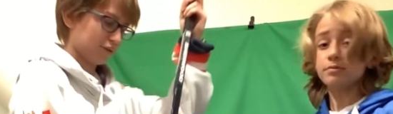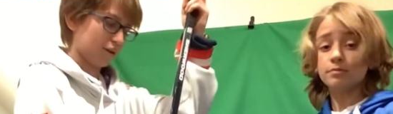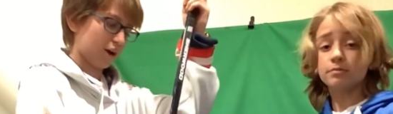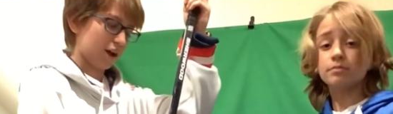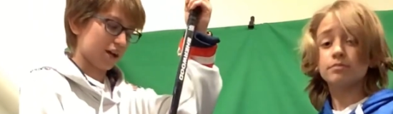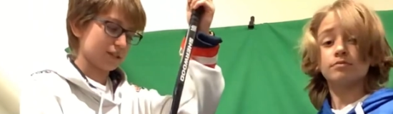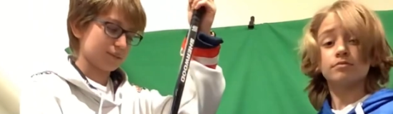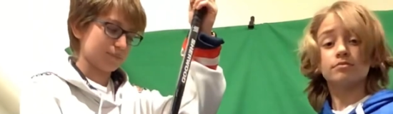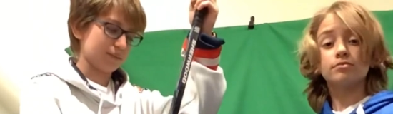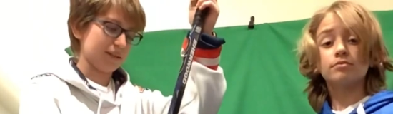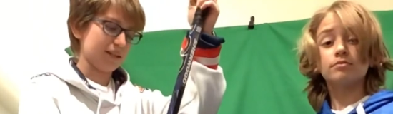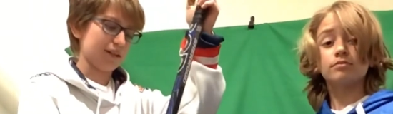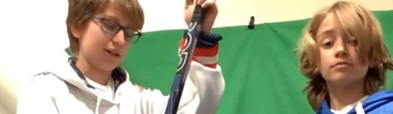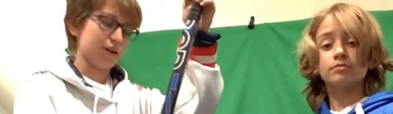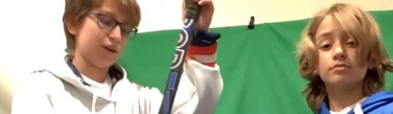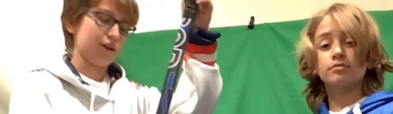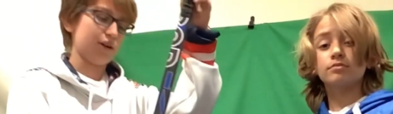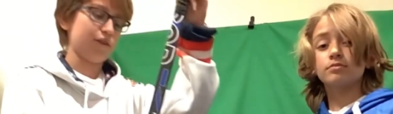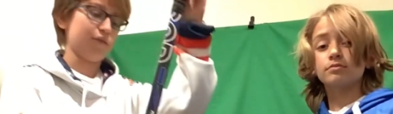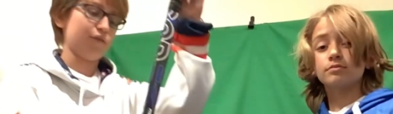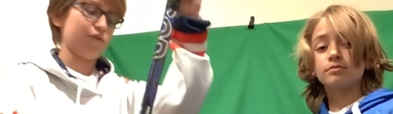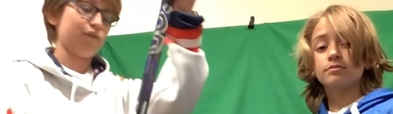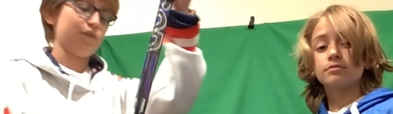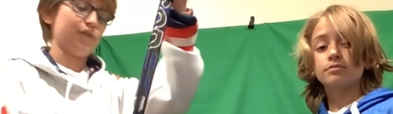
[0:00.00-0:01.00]
Speaker 1: Crosby
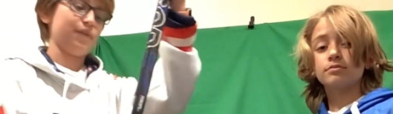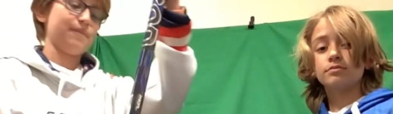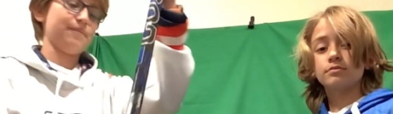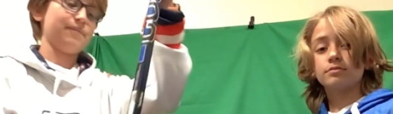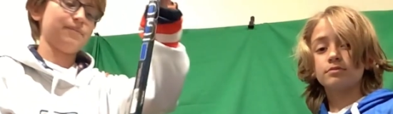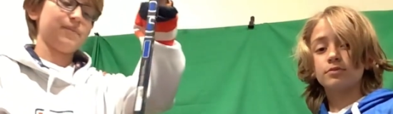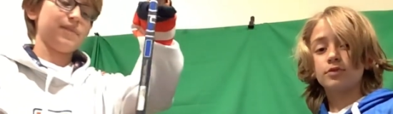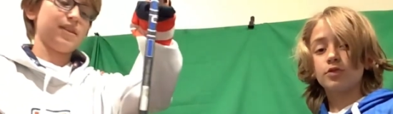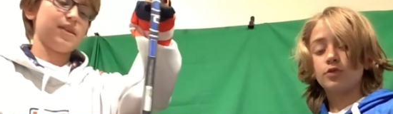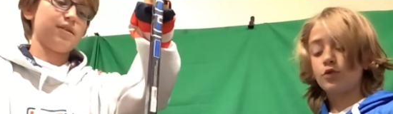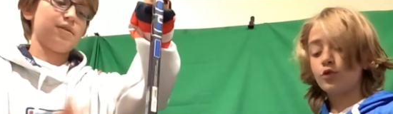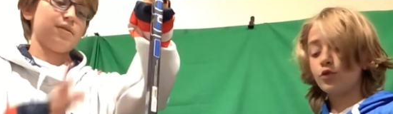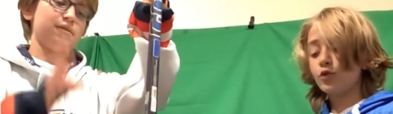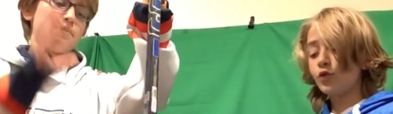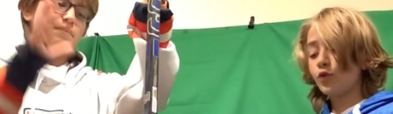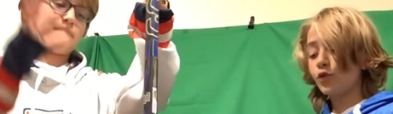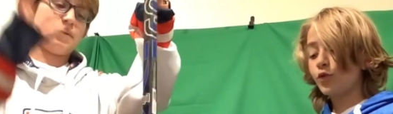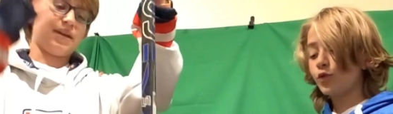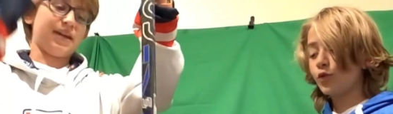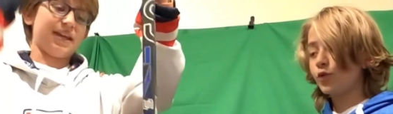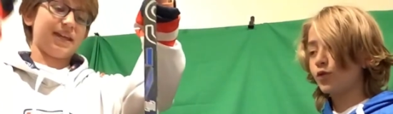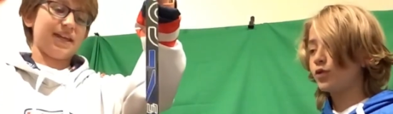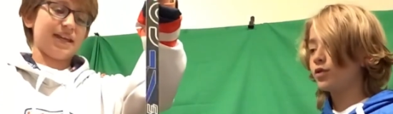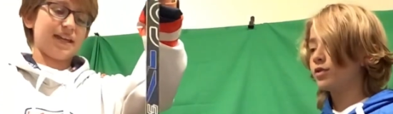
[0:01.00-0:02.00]
curve.
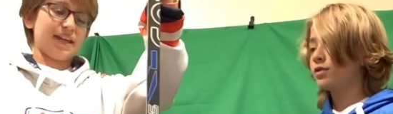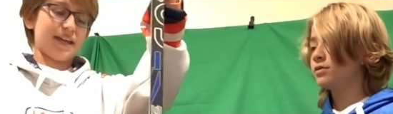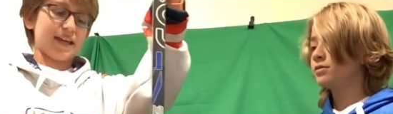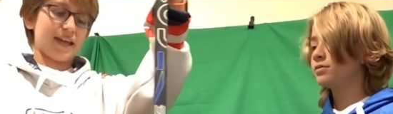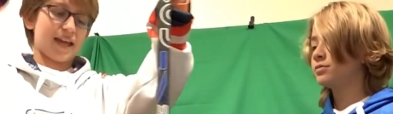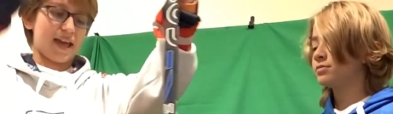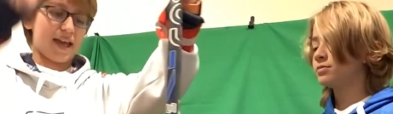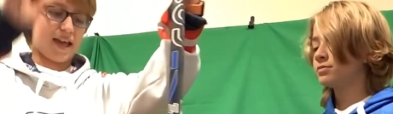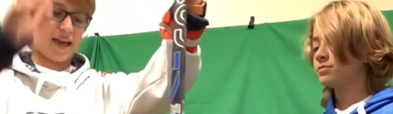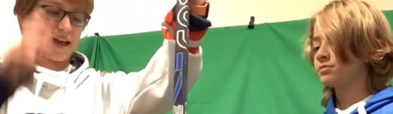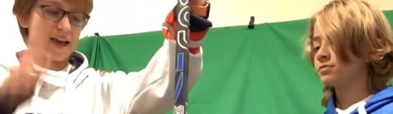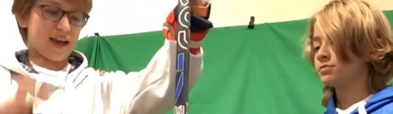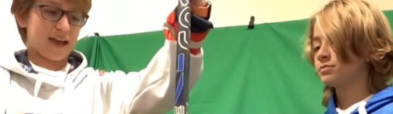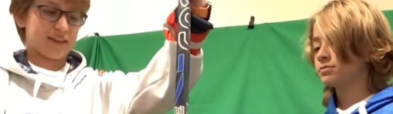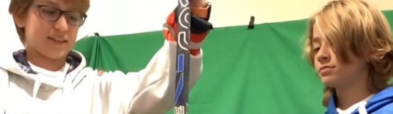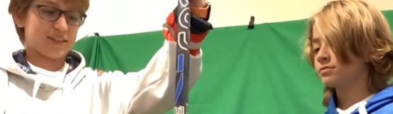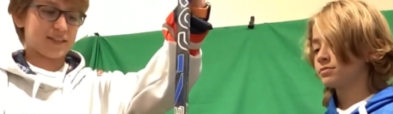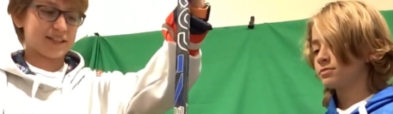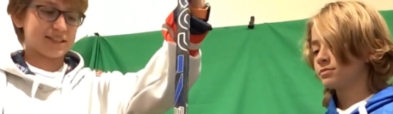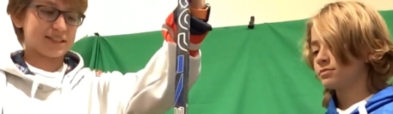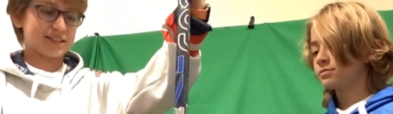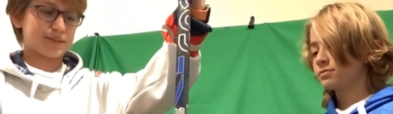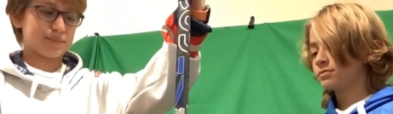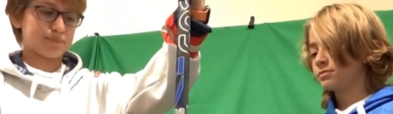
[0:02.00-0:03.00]
Ooh. P, I
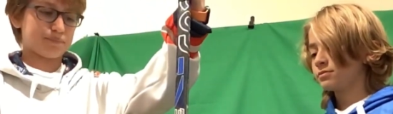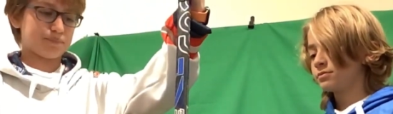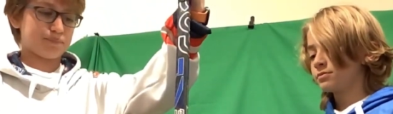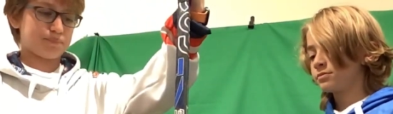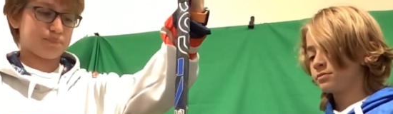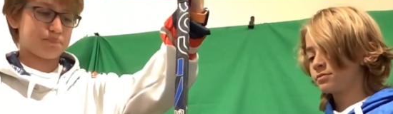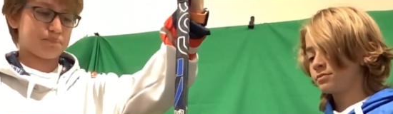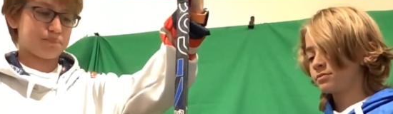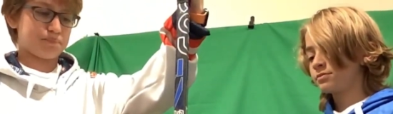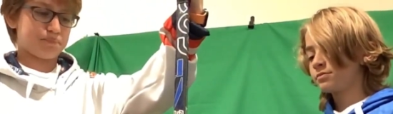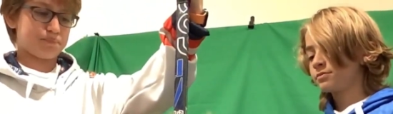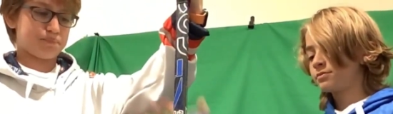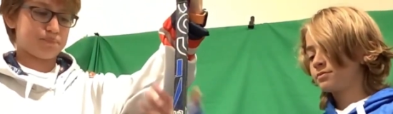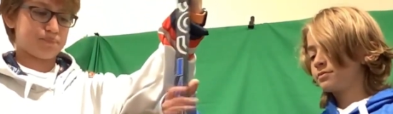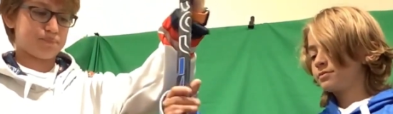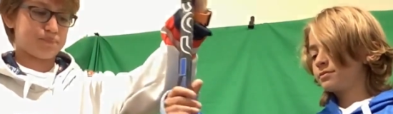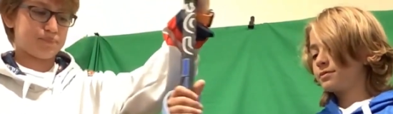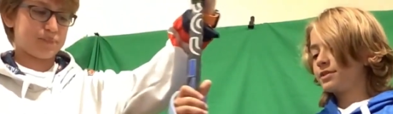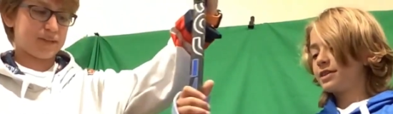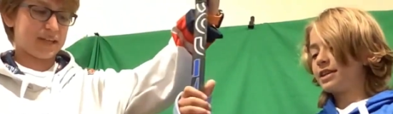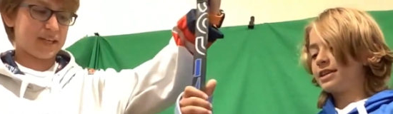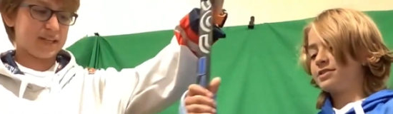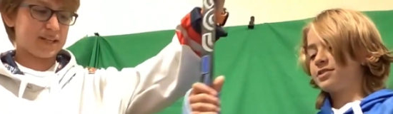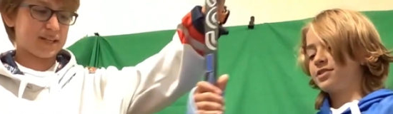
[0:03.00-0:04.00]
think it's
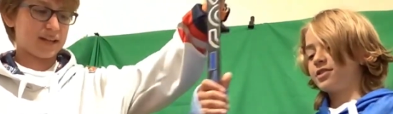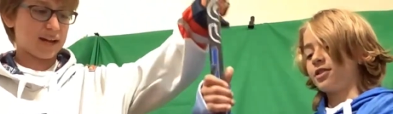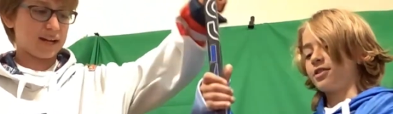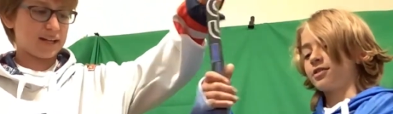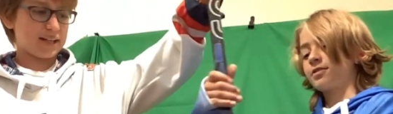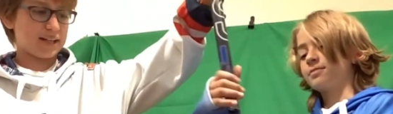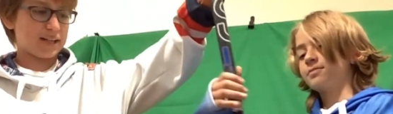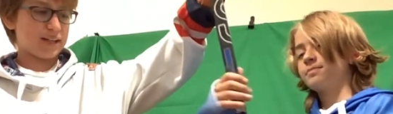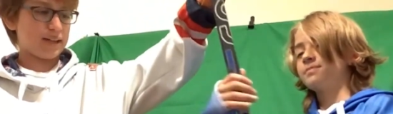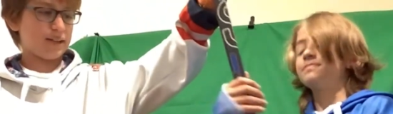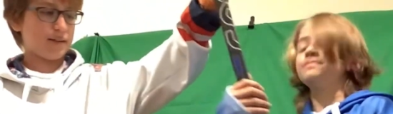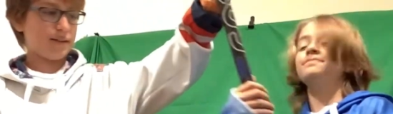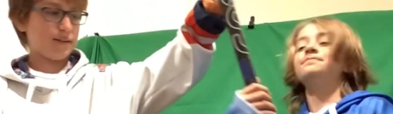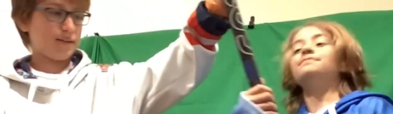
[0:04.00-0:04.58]
a P90.